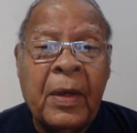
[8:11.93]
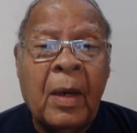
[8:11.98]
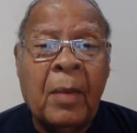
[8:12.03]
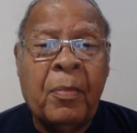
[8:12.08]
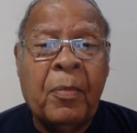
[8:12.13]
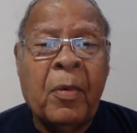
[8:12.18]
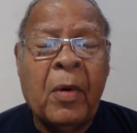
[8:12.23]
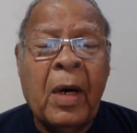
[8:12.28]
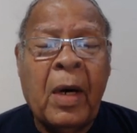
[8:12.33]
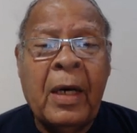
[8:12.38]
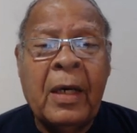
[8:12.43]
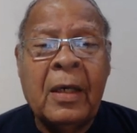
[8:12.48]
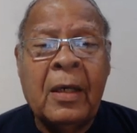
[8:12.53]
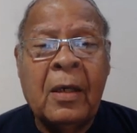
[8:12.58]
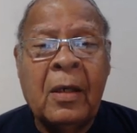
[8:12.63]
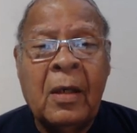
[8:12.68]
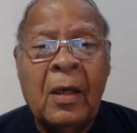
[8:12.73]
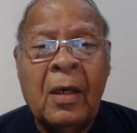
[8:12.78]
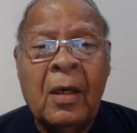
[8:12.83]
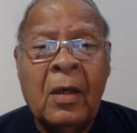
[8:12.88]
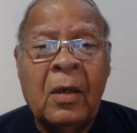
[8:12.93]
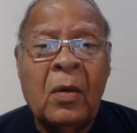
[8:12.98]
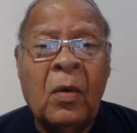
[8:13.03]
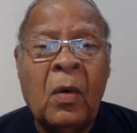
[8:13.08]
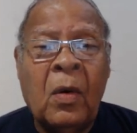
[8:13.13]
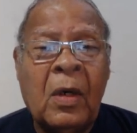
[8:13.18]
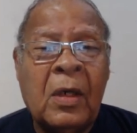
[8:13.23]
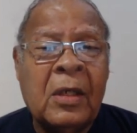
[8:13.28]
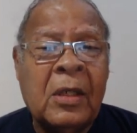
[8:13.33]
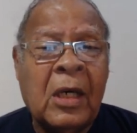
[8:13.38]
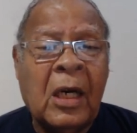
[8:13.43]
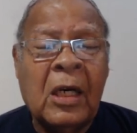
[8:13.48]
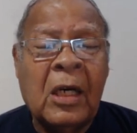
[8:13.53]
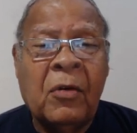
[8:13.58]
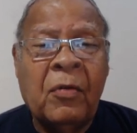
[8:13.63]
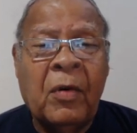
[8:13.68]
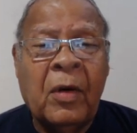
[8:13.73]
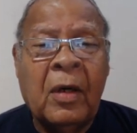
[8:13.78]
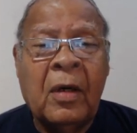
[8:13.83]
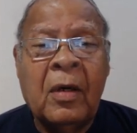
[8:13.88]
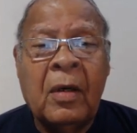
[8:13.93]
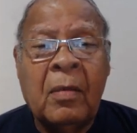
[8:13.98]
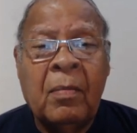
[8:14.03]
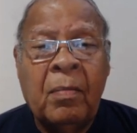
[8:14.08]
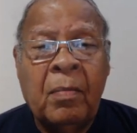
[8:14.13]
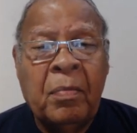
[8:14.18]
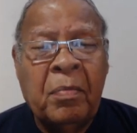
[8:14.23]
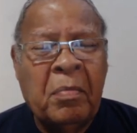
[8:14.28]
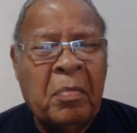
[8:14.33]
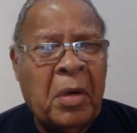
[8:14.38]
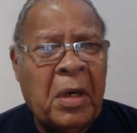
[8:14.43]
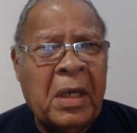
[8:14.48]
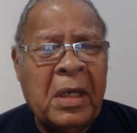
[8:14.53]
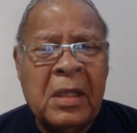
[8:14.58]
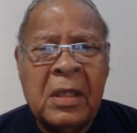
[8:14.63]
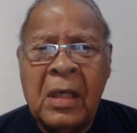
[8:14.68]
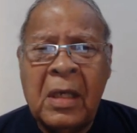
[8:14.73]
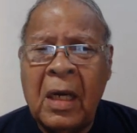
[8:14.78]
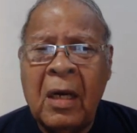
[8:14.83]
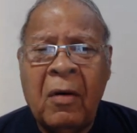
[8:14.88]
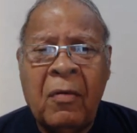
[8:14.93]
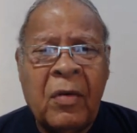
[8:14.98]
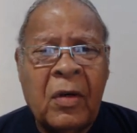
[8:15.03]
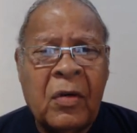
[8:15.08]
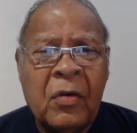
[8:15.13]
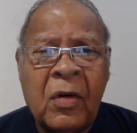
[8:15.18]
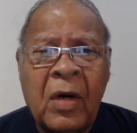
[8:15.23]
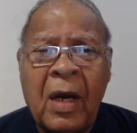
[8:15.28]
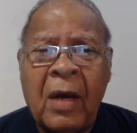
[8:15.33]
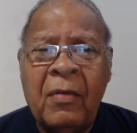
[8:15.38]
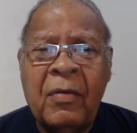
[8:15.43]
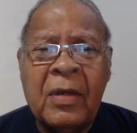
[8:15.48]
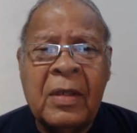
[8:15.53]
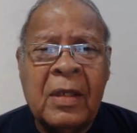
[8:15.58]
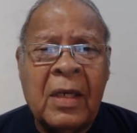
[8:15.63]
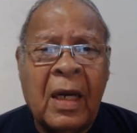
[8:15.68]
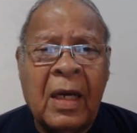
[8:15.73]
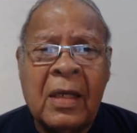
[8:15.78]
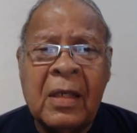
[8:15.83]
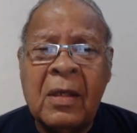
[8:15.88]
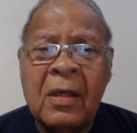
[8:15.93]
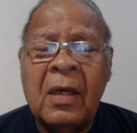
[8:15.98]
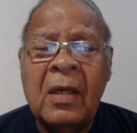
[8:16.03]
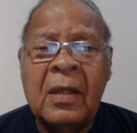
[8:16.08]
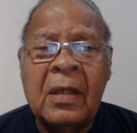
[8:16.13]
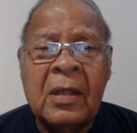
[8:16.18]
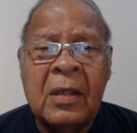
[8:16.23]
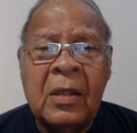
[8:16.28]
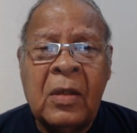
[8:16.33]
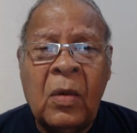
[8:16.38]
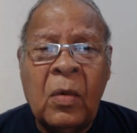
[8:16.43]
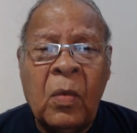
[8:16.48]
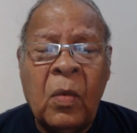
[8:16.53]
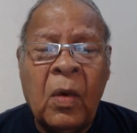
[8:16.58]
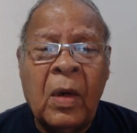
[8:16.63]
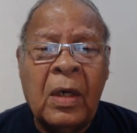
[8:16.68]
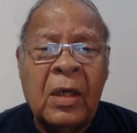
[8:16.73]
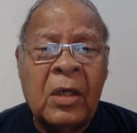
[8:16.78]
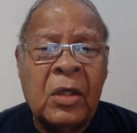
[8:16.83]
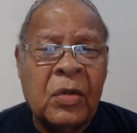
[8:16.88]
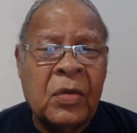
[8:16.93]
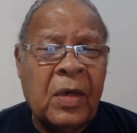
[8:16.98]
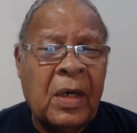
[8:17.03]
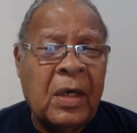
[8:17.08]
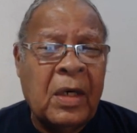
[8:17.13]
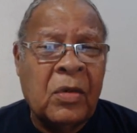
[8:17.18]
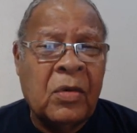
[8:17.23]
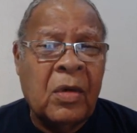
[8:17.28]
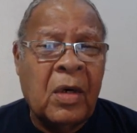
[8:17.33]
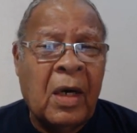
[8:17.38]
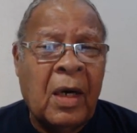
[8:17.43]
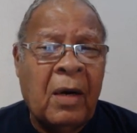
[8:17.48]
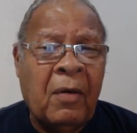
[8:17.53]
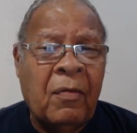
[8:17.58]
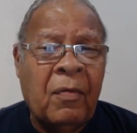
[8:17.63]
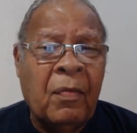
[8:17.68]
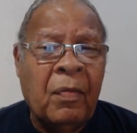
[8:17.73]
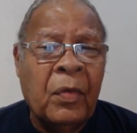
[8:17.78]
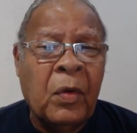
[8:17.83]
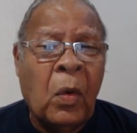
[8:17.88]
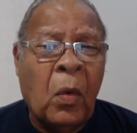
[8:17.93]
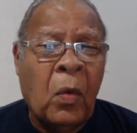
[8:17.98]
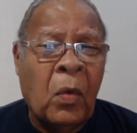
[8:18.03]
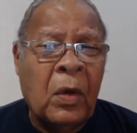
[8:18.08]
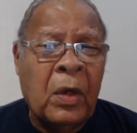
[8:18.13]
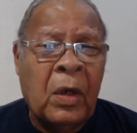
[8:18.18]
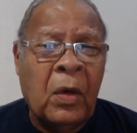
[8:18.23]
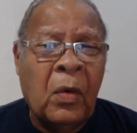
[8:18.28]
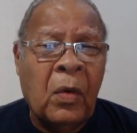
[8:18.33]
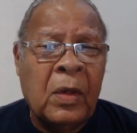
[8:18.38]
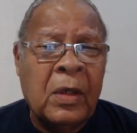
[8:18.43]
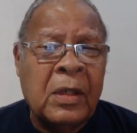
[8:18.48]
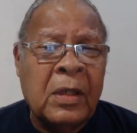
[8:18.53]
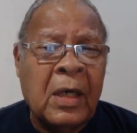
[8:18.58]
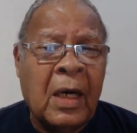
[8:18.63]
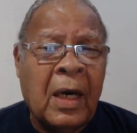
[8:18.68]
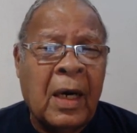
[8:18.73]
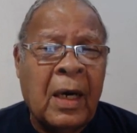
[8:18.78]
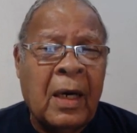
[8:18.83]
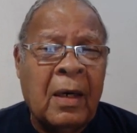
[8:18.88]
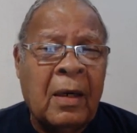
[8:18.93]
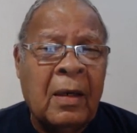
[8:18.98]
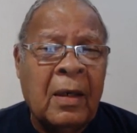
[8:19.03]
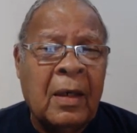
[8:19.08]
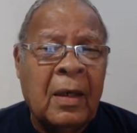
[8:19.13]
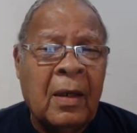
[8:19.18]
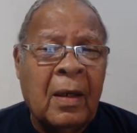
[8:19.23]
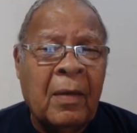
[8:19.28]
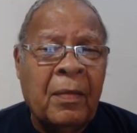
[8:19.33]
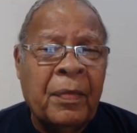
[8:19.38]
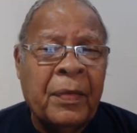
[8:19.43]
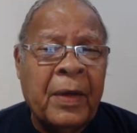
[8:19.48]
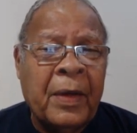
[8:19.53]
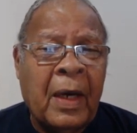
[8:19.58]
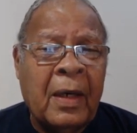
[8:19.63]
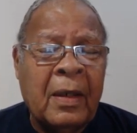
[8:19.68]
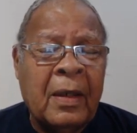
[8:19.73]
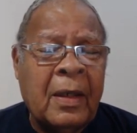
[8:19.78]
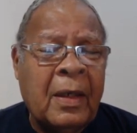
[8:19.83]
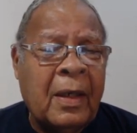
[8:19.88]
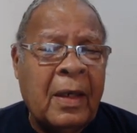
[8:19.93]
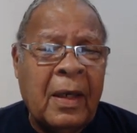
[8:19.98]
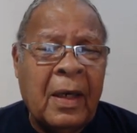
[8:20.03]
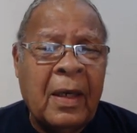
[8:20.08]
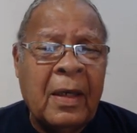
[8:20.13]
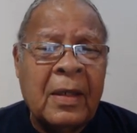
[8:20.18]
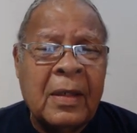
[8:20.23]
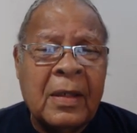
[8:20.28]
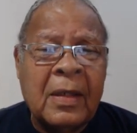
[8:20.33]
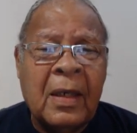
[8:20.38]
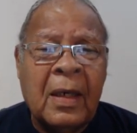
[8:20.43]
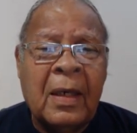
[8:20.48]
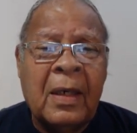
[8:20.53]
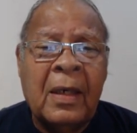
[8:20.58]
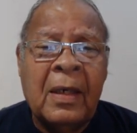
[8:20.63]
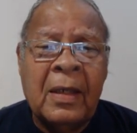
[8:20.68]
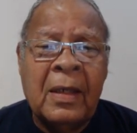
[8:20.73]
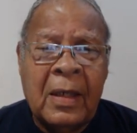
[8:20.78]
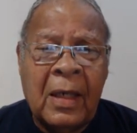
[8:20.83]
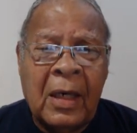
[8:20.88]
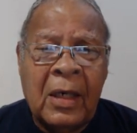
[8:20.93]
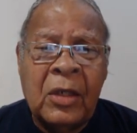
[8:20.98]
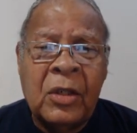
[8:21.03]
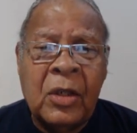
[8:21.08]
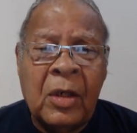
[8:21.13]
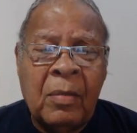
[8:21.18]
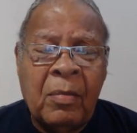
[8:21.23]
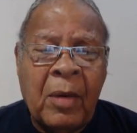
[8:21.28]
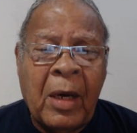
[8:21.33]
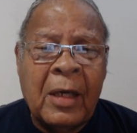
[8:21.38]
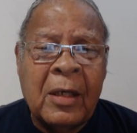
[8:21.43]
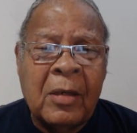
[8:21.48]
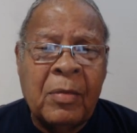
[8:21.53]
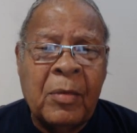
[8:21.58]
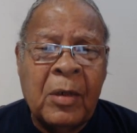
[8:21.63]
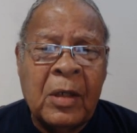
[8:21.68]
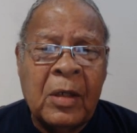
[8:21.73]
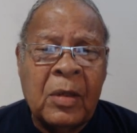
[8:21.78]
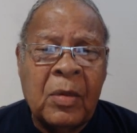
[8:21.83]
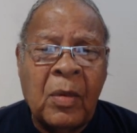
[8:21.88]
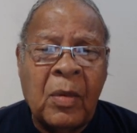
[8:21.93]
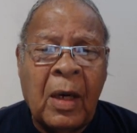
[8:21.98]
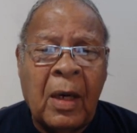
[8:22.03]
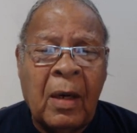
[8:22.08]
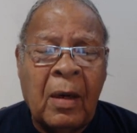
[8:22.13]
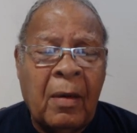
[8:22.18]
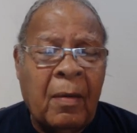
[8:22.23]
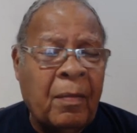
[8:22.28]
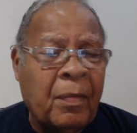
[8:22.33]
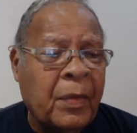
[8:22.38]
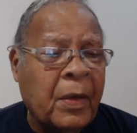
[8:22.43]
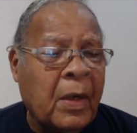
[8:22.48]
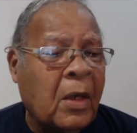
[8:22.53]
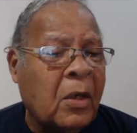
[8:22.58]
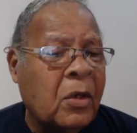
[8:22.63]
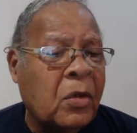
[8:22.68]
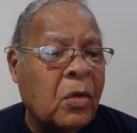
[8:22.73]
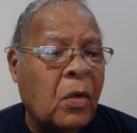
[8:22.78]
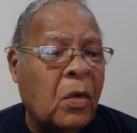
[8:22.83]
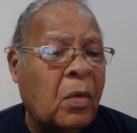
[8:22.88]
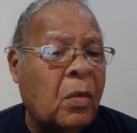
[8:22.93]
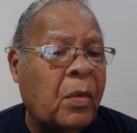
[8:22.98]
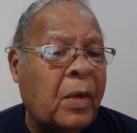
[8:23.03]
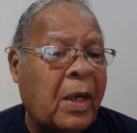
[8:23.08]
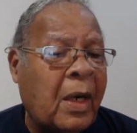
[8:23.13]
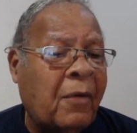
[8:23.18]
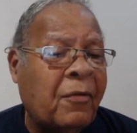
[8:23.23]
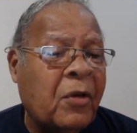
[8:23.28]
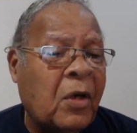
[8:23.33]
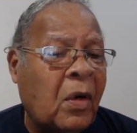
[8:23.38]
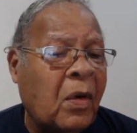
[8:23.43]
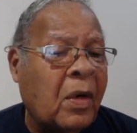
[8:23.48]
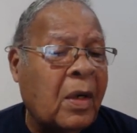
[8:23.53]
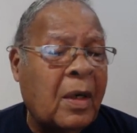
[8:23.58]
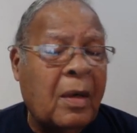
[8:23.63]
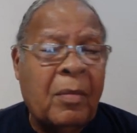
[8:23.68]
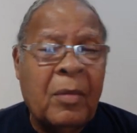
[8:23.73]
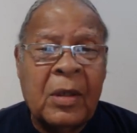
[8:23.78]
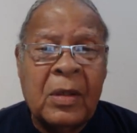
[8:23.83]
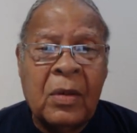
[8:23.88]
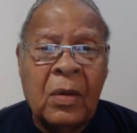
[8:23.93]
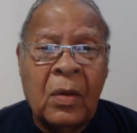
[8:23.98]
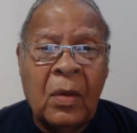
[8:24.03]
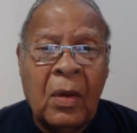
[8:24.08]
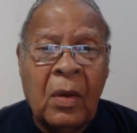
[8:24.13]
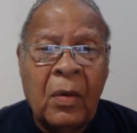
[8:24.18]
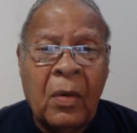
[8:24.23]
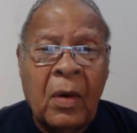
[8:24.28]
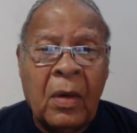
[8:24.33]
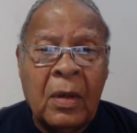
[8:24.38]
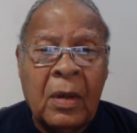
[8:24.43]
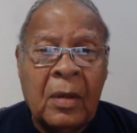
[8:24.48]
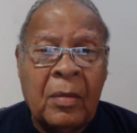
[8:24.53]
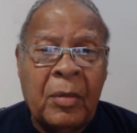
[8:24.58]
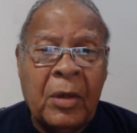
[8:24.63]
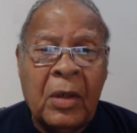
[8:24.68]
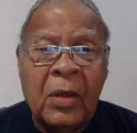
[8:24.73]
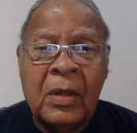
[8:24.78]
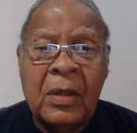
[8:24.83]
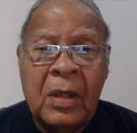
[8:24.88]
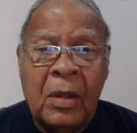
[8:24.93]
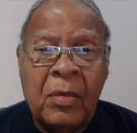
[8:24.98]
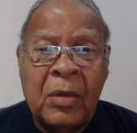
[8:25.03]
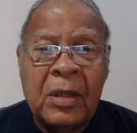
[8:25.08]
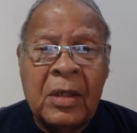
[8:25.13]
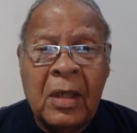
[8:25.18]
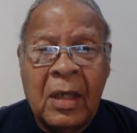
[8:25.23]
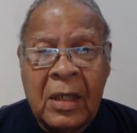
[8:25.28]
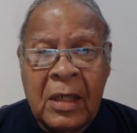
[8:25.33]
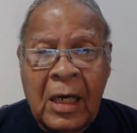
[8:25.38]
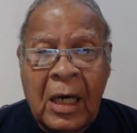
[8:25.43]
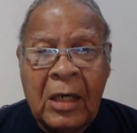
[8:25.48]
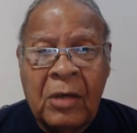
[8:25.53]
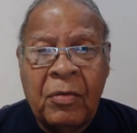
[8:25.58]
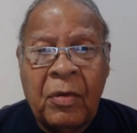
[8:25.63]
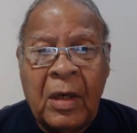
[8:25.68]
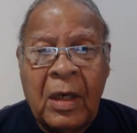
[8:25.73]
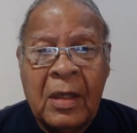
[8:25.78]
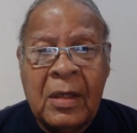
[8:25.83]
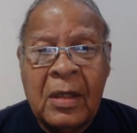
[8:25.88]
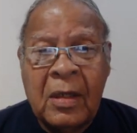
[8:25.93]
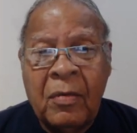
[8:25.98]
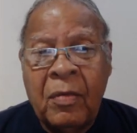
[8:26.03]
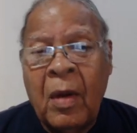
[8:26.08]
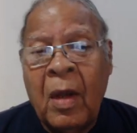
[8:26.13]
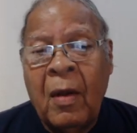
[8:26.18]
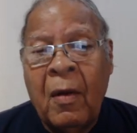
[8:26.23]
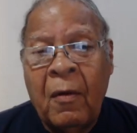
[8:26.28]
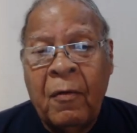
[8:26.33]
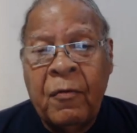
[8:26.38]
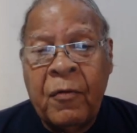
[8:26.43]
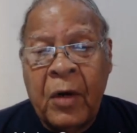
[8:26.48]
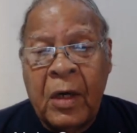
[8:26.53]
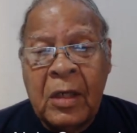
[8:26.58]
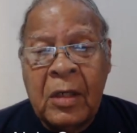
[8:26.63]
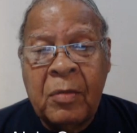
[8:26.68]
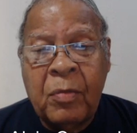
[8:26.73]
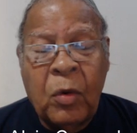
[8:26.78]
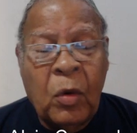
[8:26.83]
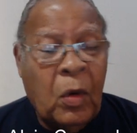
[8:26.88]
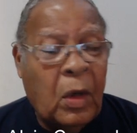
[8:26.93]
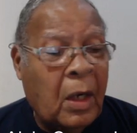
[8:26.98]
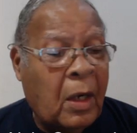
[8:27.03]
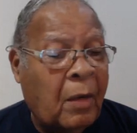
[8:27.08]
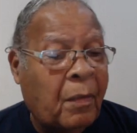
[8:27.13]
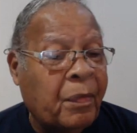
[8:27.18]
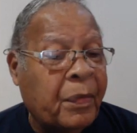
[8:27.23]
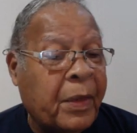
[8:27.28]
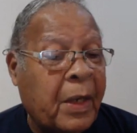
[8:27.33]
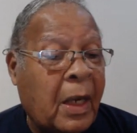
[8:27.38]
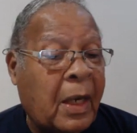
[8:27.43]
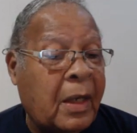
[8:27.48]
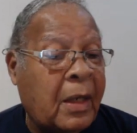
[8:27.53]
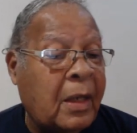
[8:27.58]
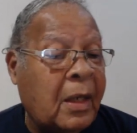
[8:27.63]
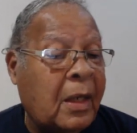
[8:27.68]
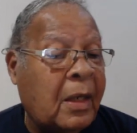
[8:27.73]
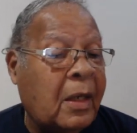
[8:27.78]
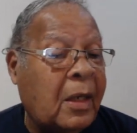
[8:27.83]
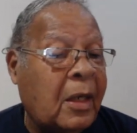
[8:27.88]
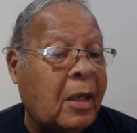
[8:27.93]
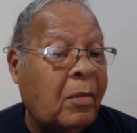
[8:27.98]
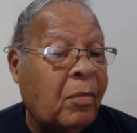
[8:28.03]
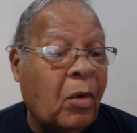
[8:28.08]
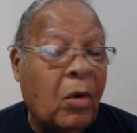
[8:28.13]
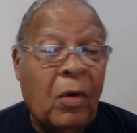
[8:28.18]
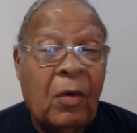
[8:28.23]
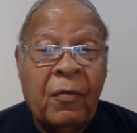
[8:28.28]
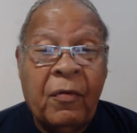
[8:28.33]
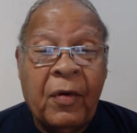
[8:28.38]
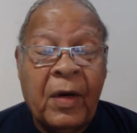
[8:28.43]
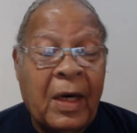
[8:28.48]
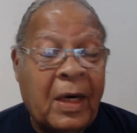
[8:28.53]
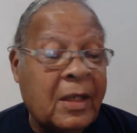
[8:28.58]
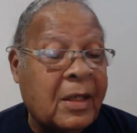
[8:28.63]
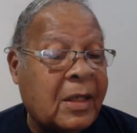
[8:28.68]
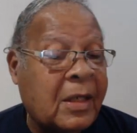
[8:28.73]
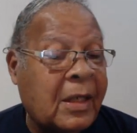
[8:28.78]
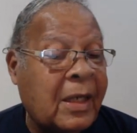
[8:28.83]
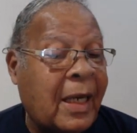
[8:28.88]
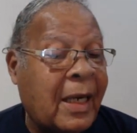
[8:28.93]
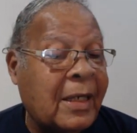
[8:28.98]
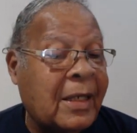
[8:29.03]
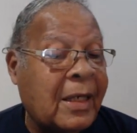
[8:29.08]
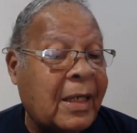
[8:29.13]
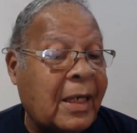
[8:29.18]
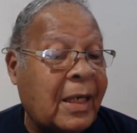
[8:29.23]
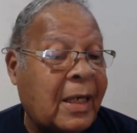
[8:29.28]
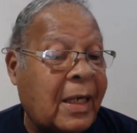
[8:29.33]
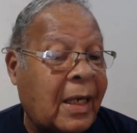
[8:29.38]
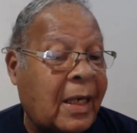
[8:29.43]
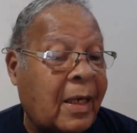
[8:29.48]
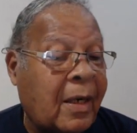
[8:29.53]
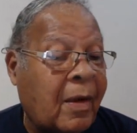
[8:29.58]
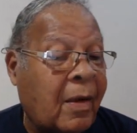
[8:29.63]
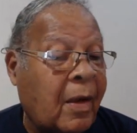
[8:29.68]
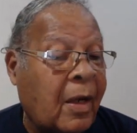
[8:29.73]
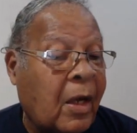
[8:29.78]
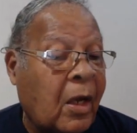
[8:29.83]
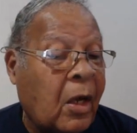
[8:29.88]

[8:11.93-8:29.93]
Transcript: Upright, tall, six foot, plays the cover drive as excellent as you'd want straight drive on the side, and he is an intelligent batsman as well. So we'd have to look at him as an all-rounder because he was successful as a fast bowler and did he bowl fast? Yes, he did.